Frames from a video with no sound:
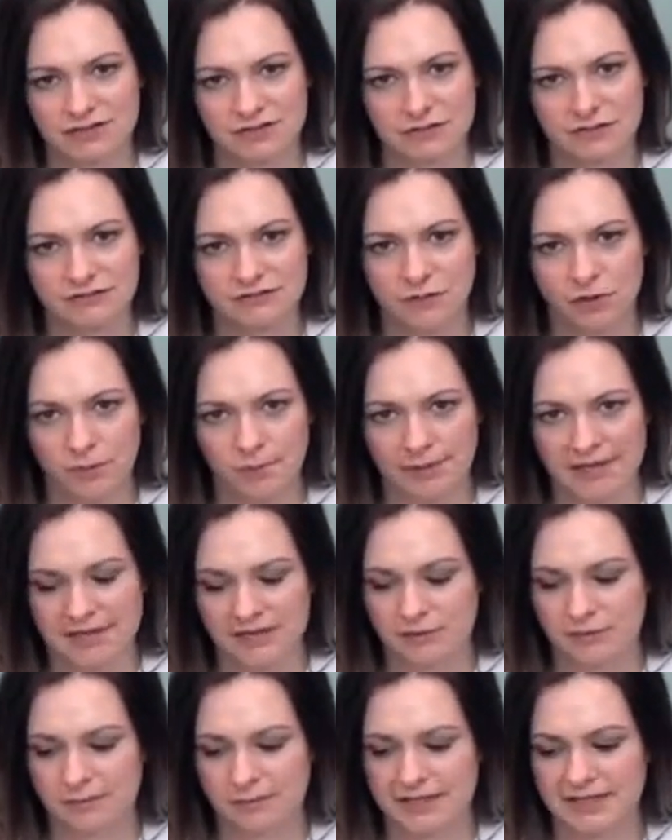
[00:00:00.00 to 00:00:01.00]
It's a little four
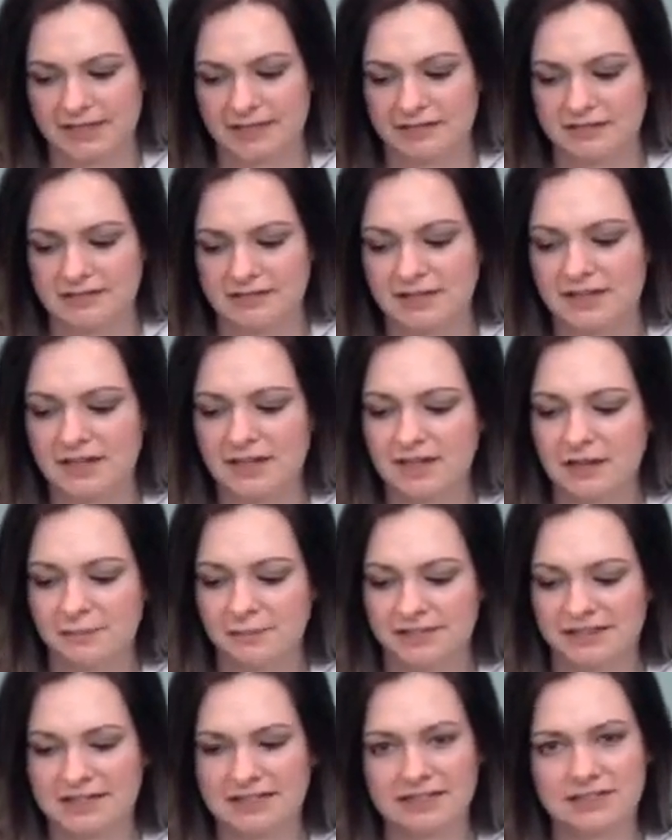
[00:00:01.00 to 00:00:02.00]
panel piece,
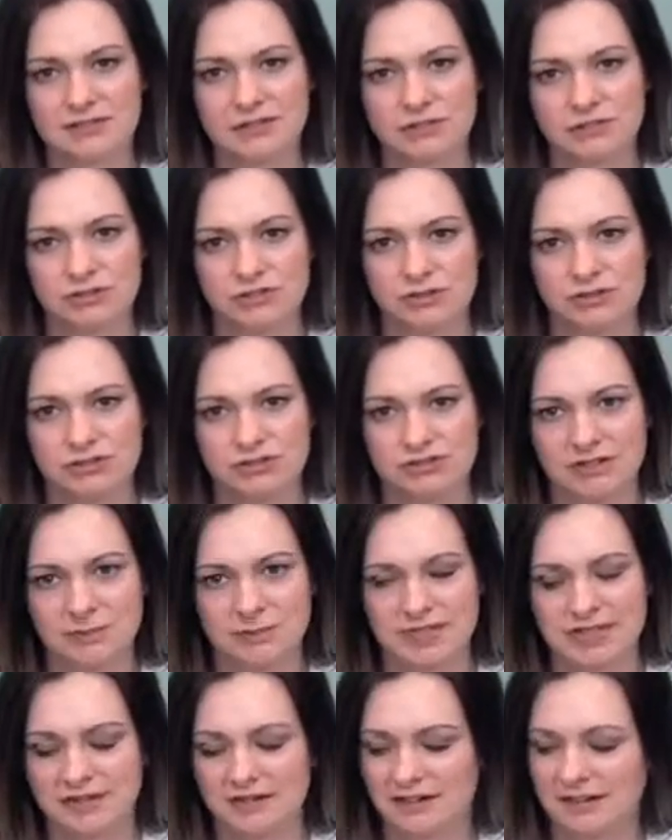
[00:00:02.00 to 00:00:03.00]
but they did a little short
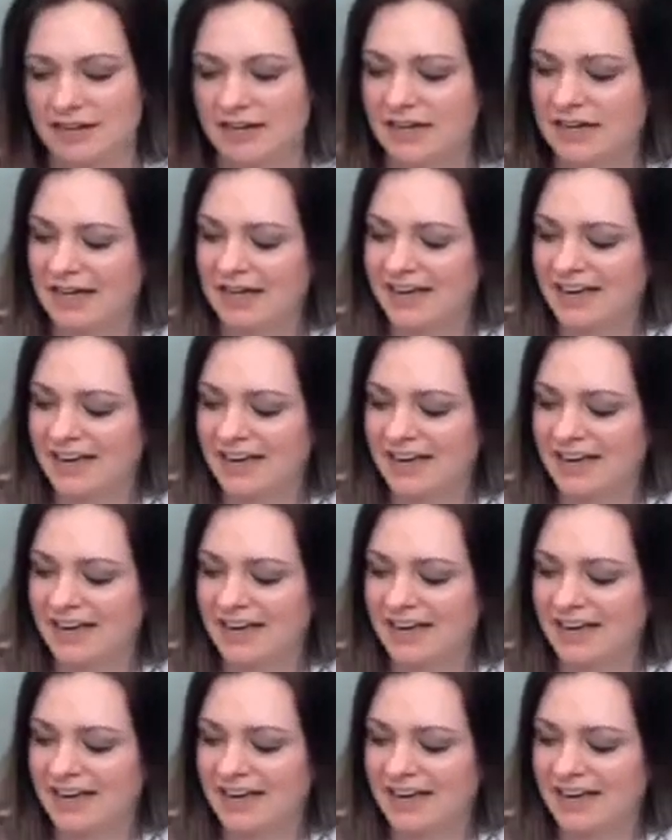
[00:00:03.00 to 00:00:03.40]
trim here